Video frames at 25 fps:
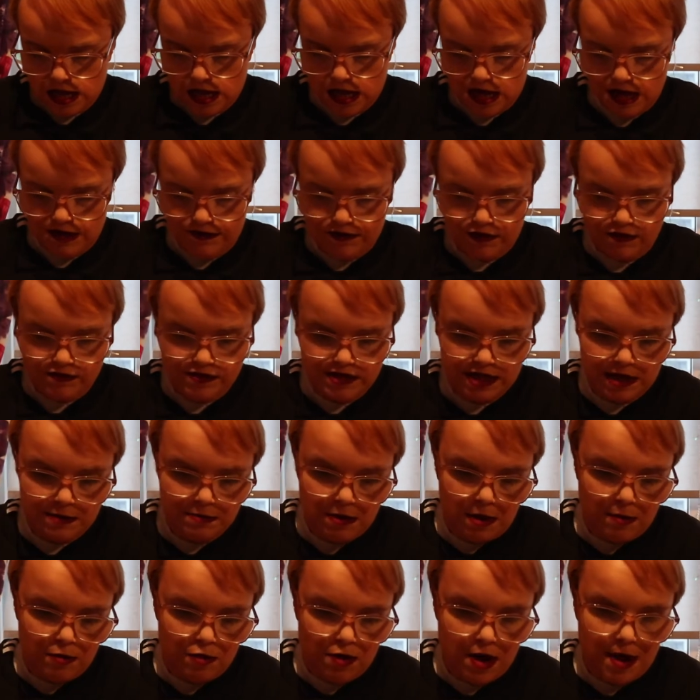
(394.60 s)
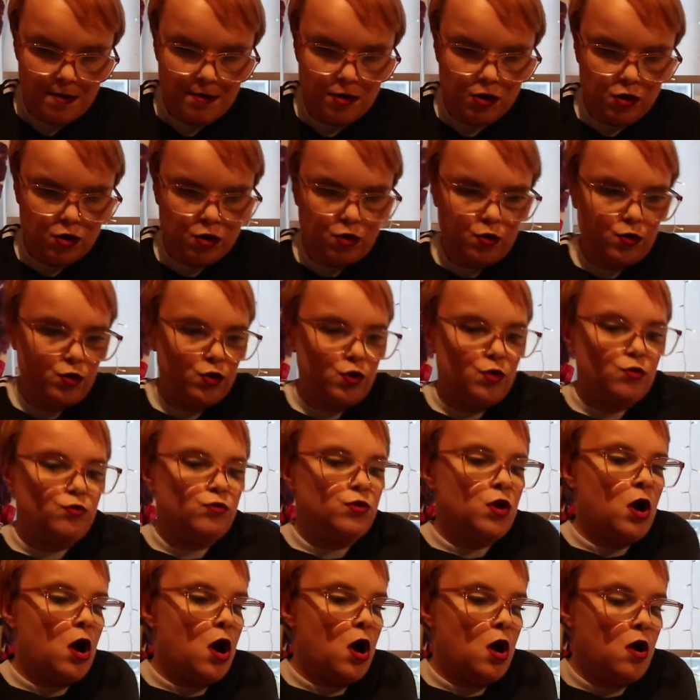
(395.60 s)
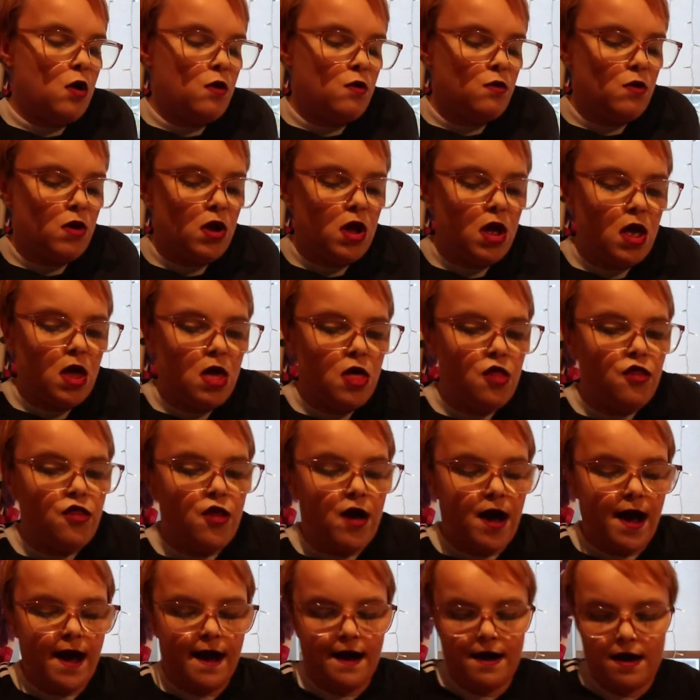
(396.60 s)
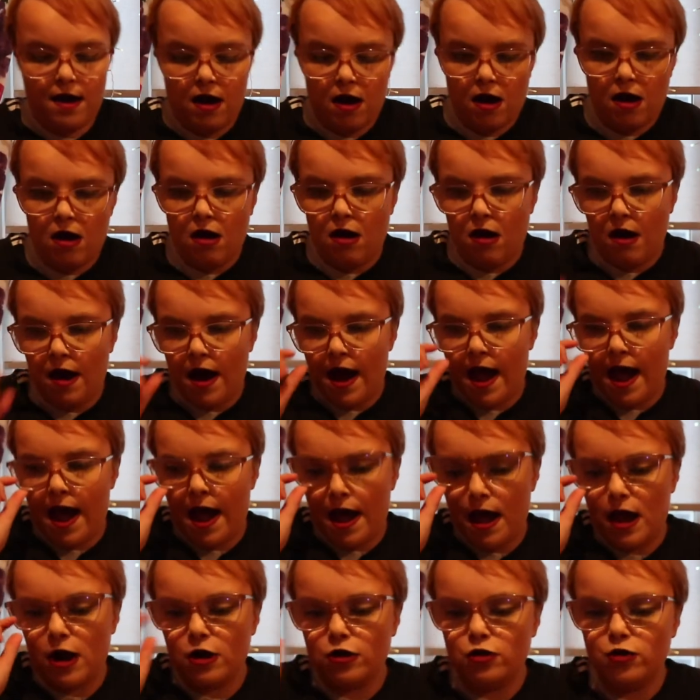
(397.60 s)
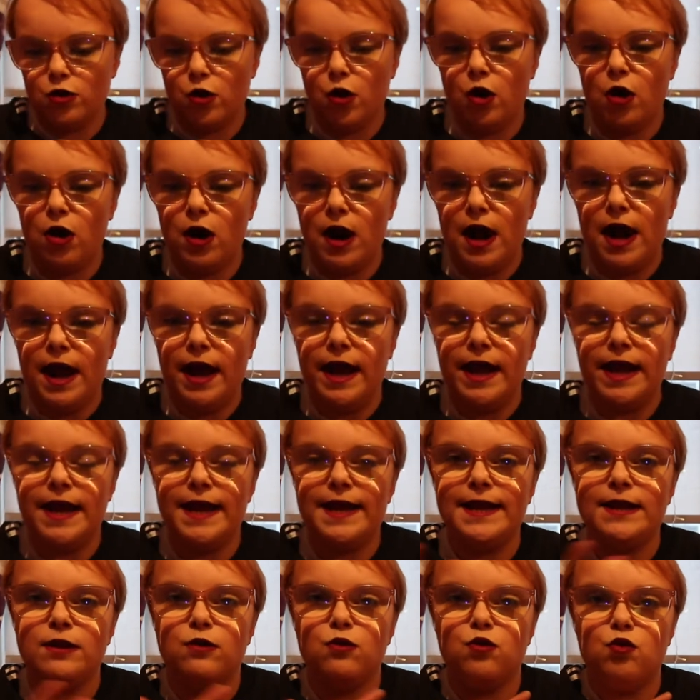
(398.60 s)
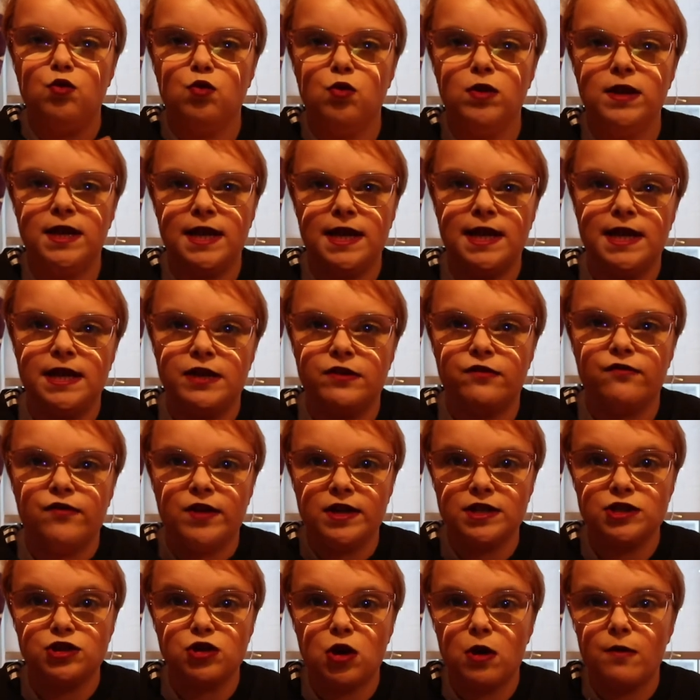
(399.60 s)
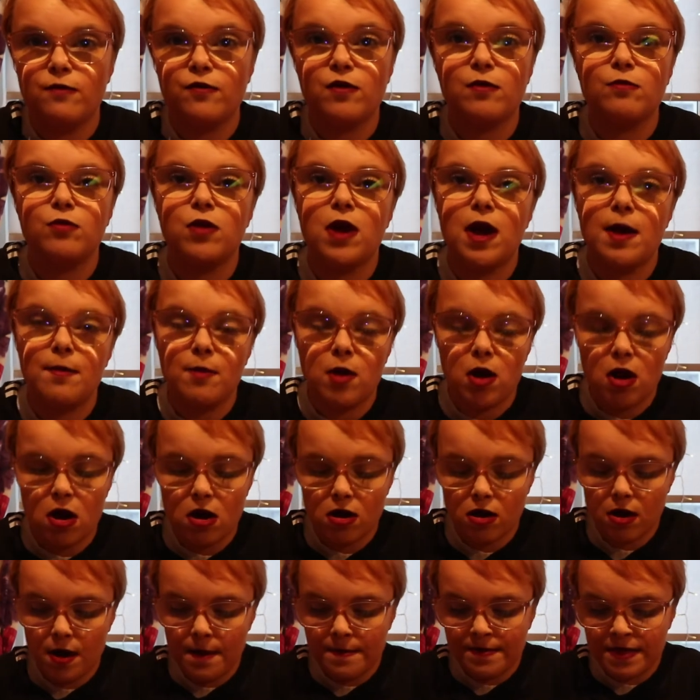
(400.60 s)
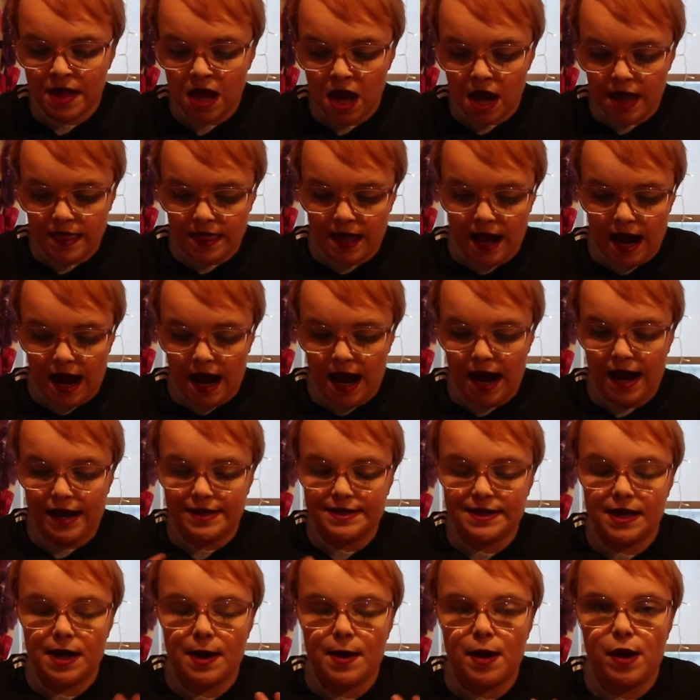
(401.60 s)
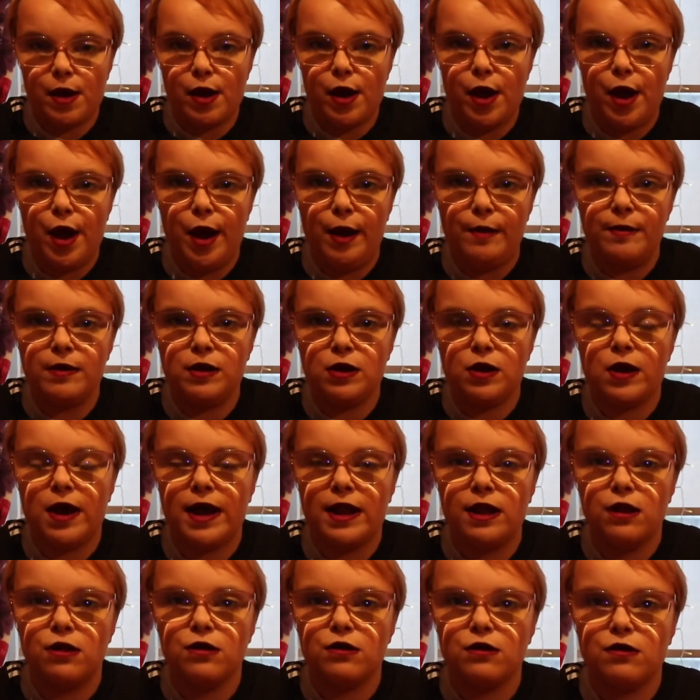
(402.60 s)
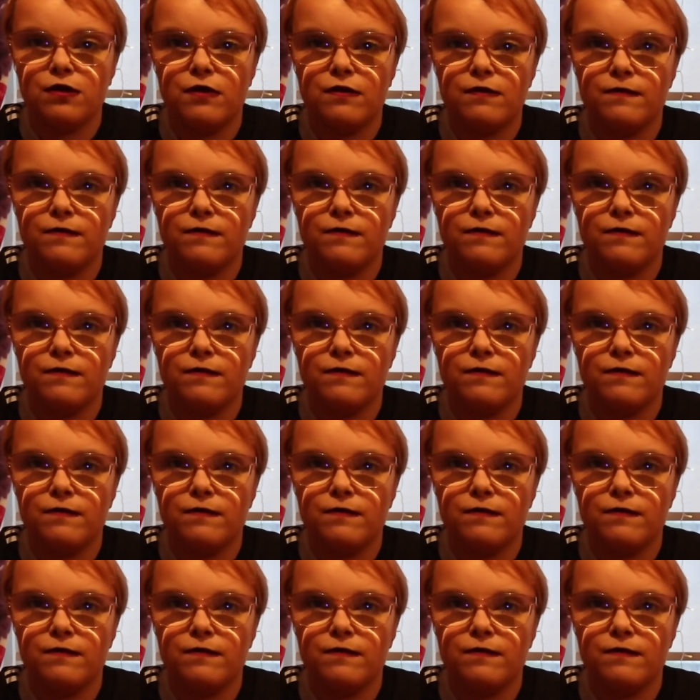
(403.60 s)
if you've seen my Primark haul, you know that I got a little knitted vest top from Primark that had lilac